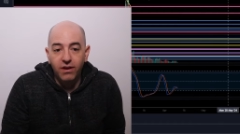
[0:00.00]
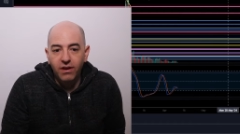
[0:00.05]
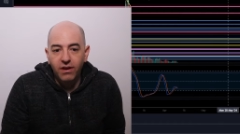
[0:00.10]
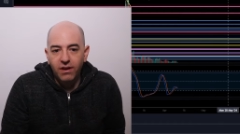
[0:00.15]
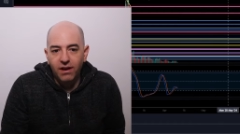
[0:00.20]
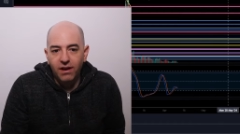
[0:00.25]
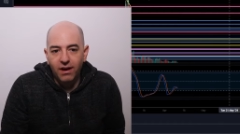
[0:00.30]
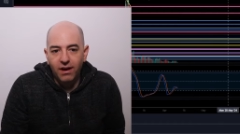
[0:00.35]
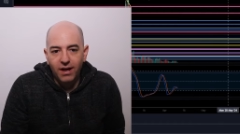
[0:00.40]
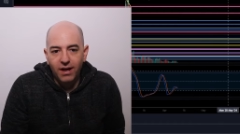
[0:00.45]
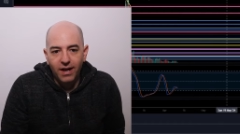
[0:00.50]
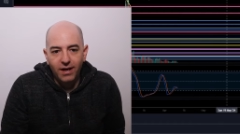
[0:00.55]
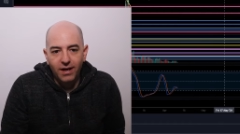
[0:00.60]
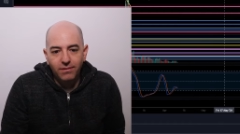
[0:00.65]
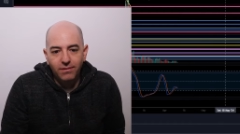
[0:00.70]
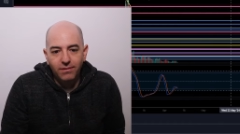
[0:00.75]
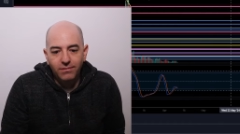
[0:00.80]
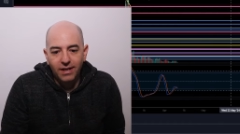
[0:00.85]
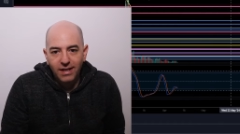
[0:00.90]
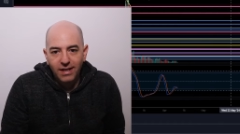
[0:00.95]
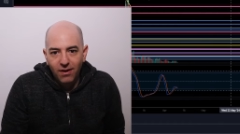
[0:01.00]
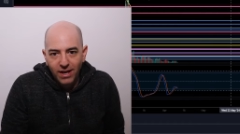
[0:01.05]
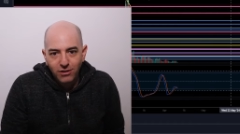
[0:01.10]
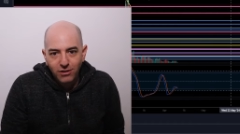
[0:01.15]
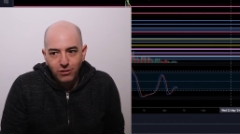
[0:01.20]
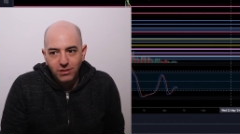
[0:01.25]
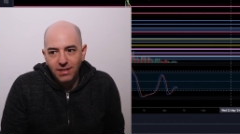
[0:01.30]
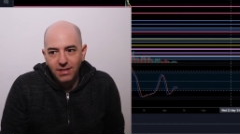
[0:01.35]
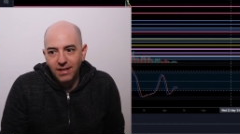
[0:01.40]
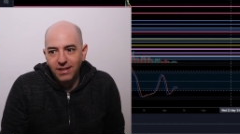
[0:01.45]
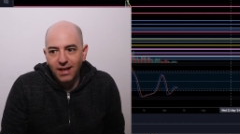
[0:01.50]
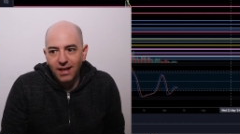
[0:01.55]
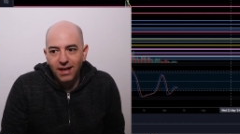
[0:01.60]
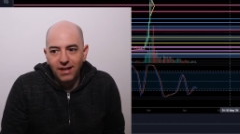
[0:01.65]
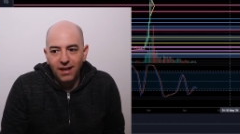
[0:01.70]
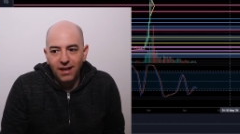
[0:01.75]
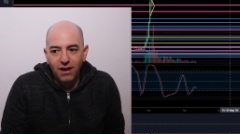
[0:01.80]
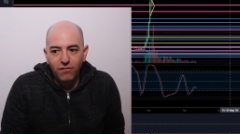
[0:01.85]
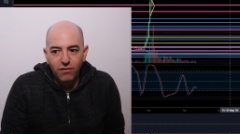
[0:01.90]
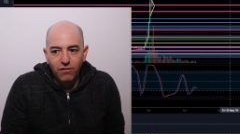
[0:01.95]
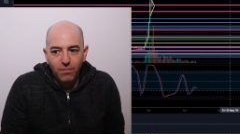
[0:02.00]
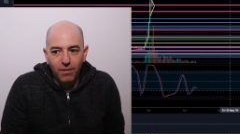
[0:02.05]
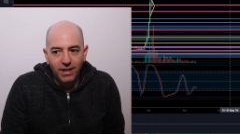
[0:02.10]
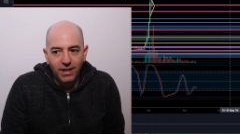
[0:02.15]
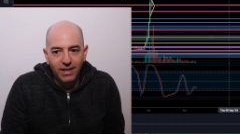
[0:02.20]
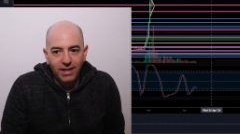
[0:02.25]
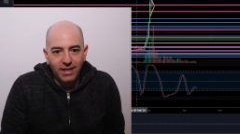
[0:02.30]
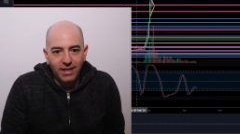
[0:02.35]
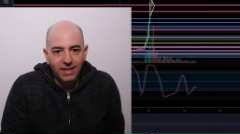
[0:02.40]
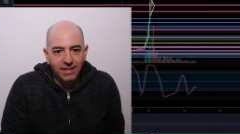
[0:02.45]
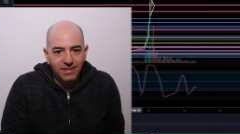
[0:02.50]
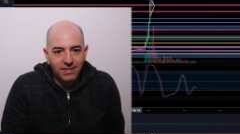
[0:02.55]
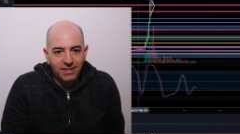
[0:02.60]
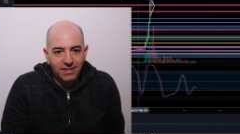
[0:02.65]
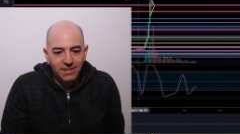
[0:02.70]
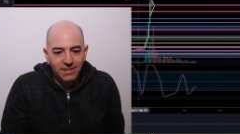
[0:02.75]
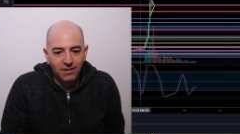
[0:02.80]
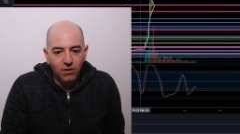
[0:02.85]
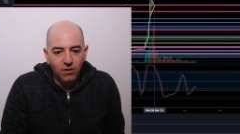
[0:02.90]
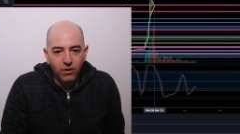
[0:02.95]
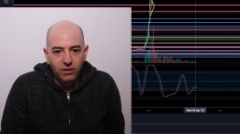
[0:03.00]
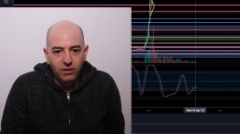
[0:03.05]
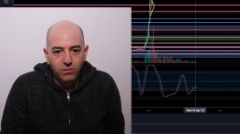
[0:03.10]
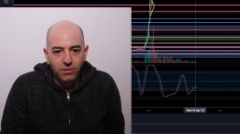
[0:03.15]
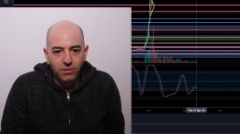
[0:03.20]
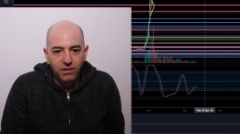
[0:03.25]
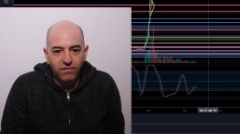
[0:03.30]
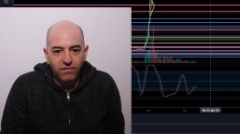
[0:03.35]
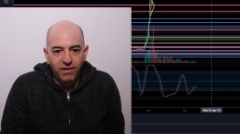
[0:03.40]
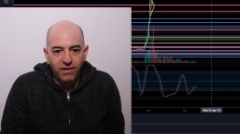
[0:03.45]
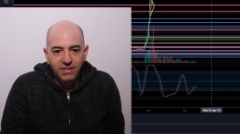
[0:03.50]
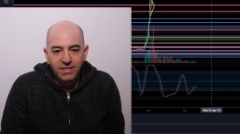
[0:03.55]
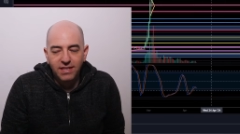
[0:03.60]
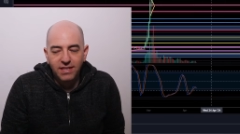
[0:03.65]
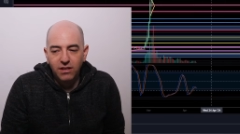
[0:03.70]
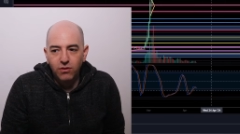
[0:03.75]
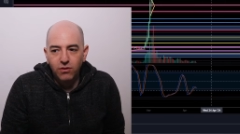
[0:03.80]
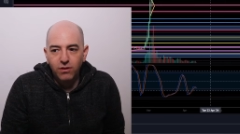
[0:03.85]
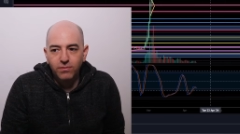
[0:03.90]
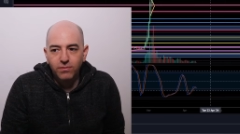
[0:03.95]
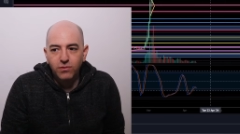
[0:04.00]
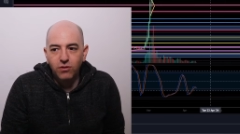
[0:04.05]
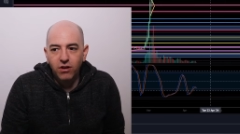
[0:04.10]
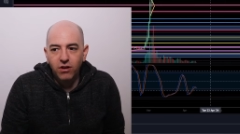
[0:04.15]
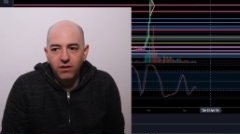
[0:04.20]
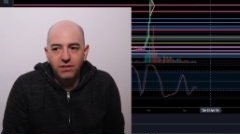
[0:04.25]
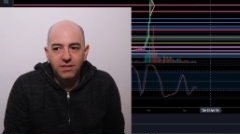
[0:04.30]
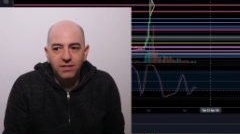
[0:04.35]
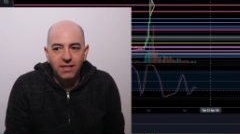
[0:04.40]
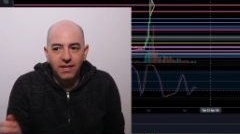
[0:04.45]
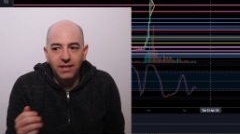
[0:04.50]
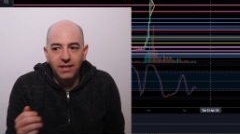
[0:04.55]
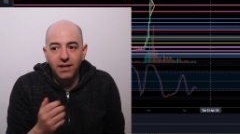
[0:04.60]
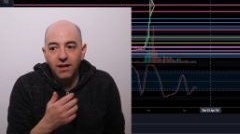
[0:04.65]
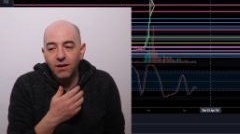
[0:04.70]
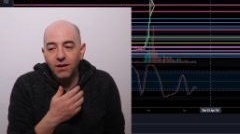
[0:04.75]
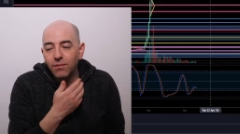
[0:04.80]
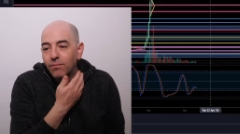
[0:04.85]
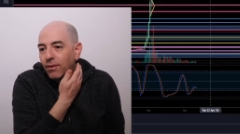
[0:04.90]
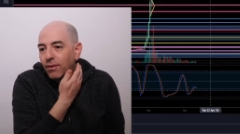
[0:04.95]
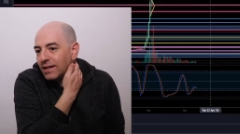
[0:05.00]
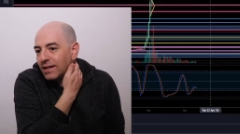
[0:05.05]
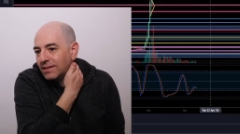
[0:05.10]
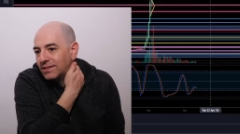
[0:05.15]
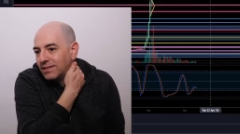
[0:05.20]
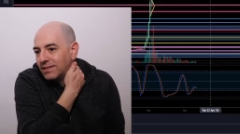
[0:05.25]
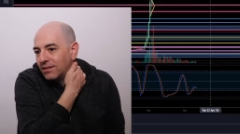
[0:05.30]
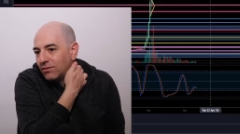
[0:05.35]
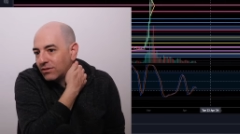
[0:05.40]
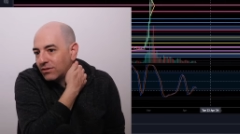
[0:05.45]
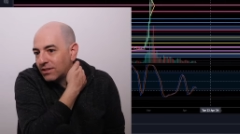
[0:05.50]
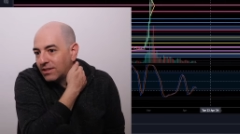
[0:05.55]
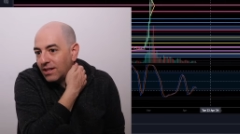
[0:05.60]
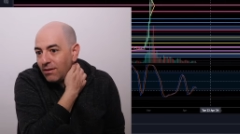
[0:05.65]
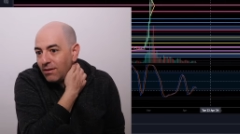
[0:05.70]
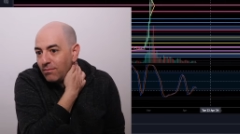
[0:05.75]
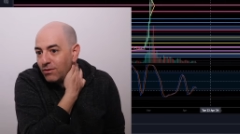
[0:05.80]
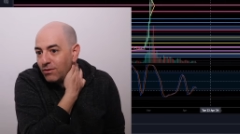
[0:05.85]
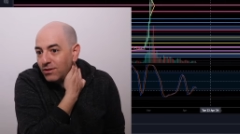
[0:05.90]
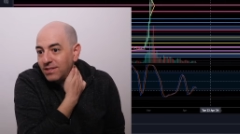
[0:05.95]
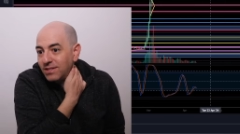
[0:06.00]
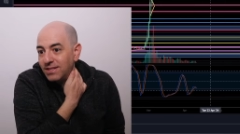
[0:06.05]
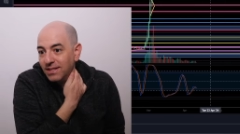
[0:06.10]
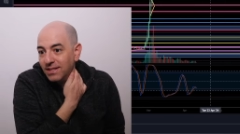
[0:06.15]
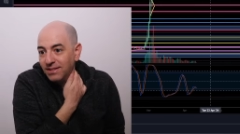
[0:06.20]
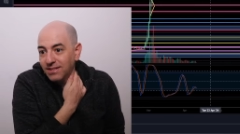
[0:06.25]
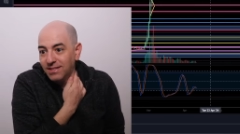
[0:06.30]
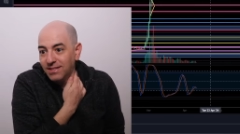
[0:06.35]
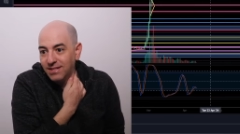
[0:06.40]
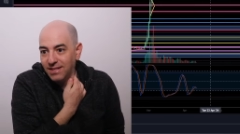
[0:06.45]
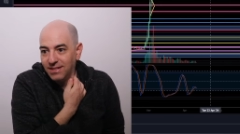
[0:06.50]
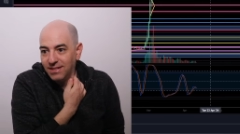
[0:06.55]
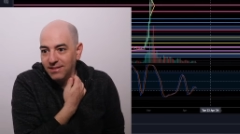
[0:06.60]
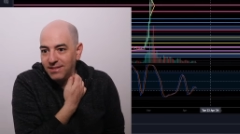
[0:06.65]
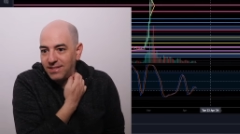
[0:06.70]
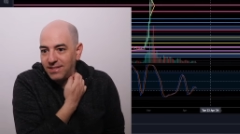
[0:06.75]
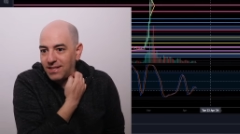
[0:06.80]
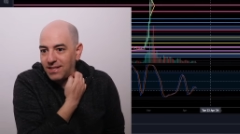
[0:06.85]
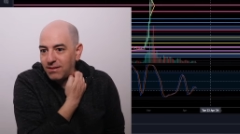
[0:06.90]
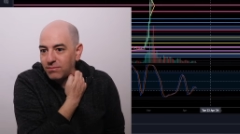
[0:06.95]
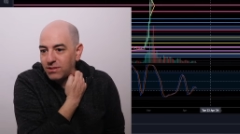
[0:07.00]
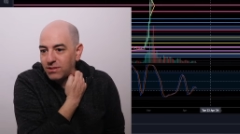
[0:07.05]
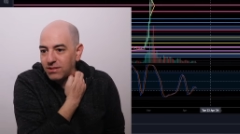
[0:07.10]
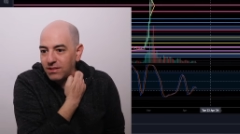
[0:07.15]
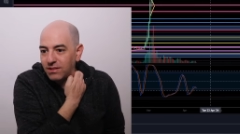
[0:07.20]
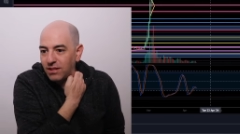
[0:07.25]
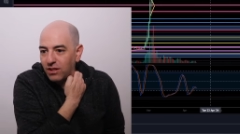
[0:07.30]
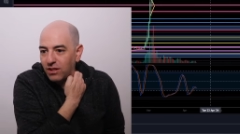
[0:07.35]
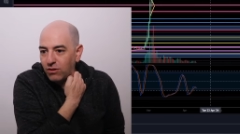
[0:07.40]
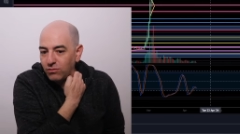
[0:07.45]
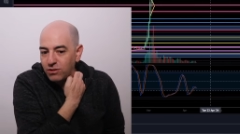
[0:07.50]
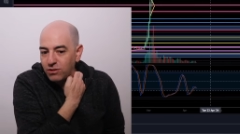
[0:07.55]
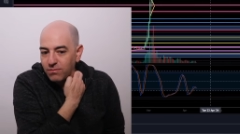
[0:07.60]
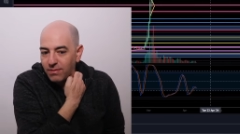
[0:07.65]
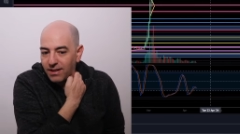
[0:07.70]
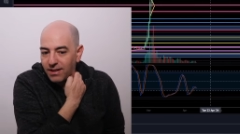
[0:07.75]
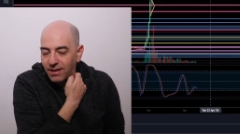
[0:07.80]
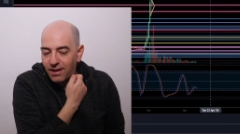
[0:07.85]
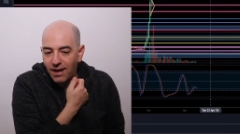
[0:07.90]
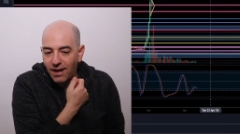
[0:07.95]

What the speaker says: And now I understand not everybody is going to be investing in cryptocurrency, but you know, the number still seems low to me.